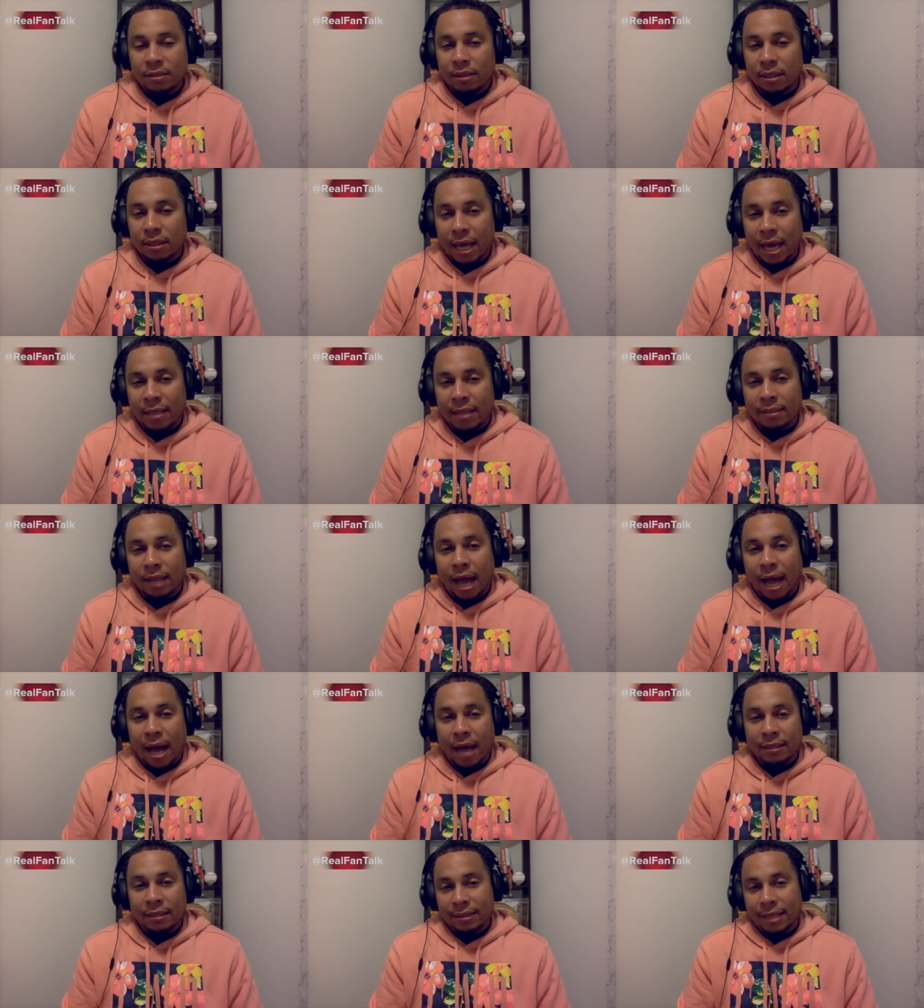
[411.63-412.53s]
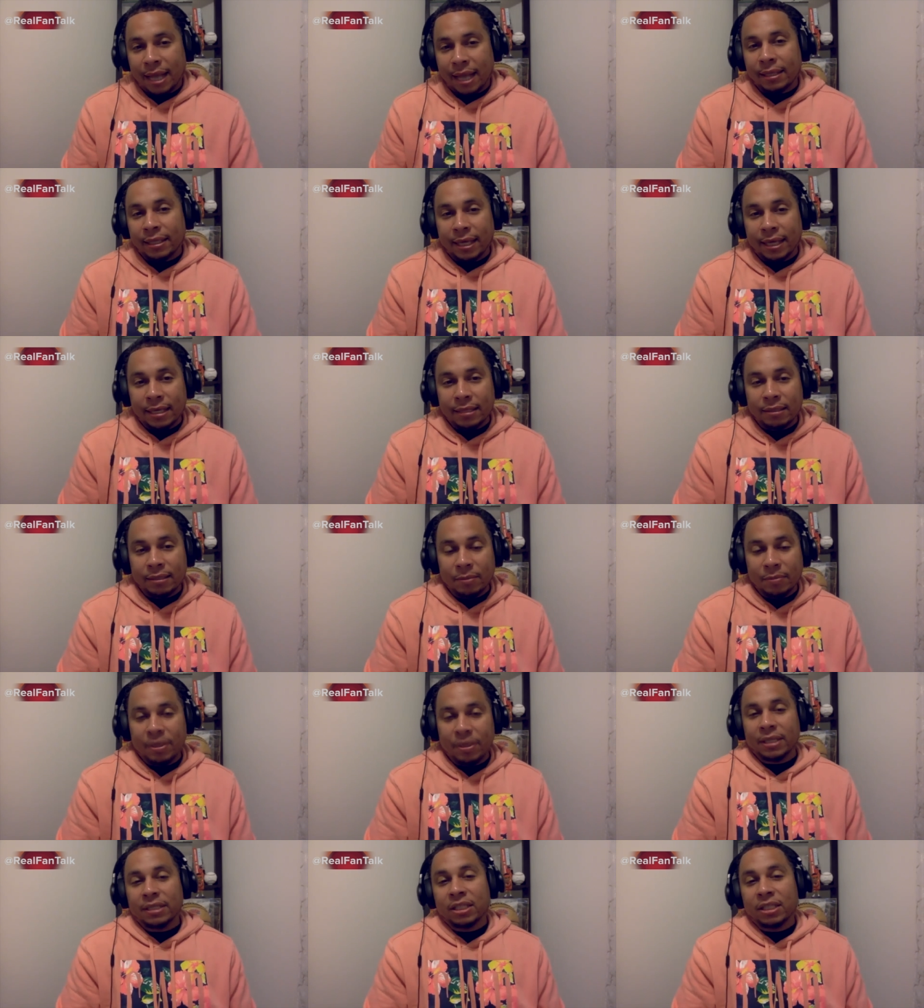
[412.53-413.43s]
has the odds stacked against him
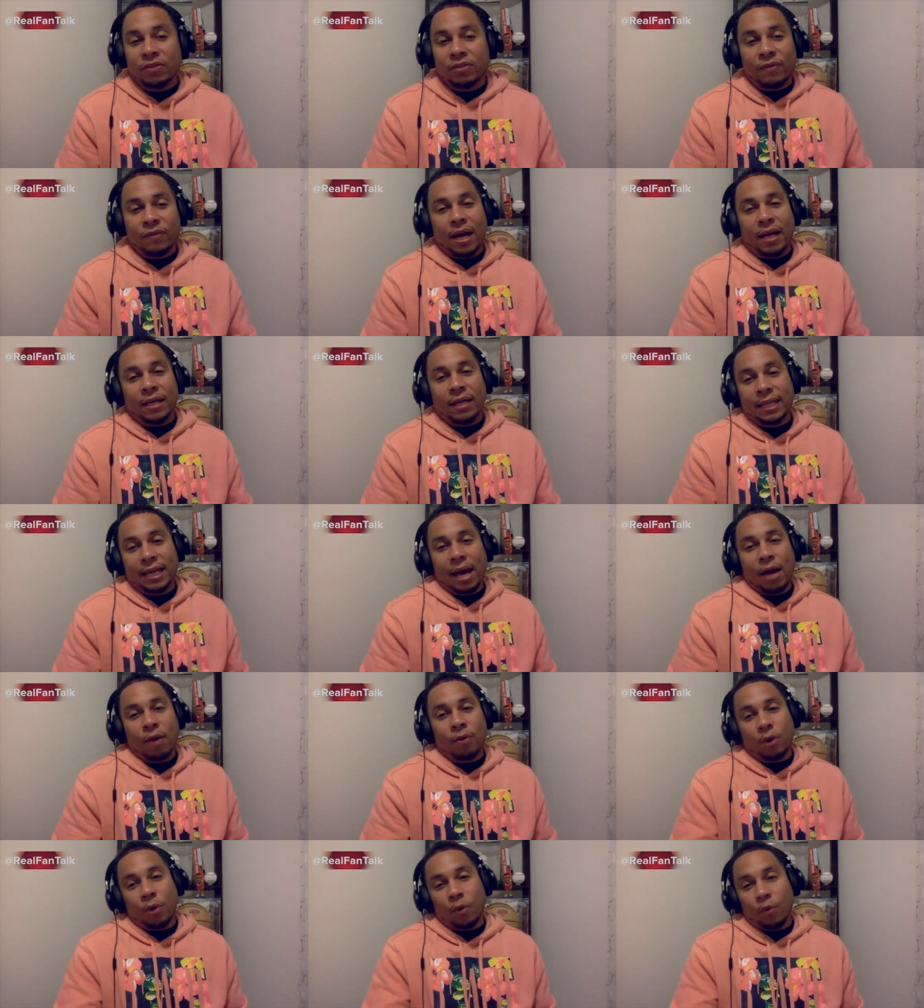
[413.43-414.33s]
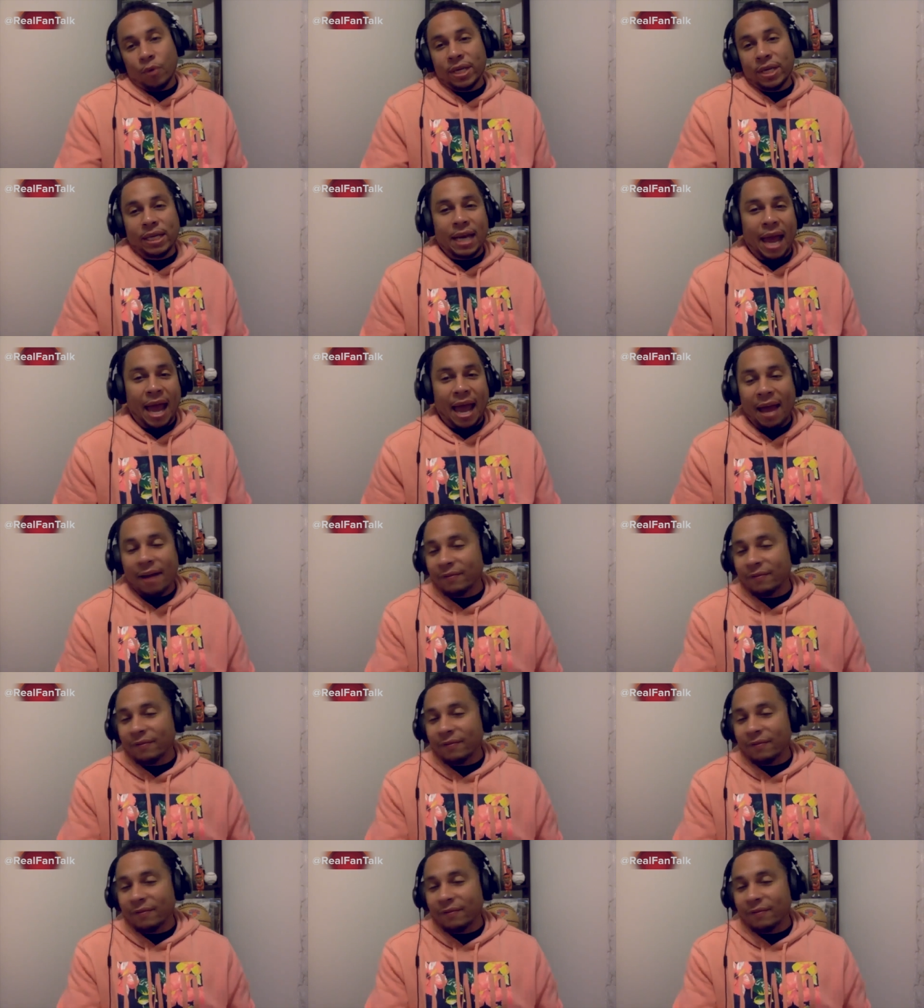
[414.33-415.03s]
because he's finding out a week and a half.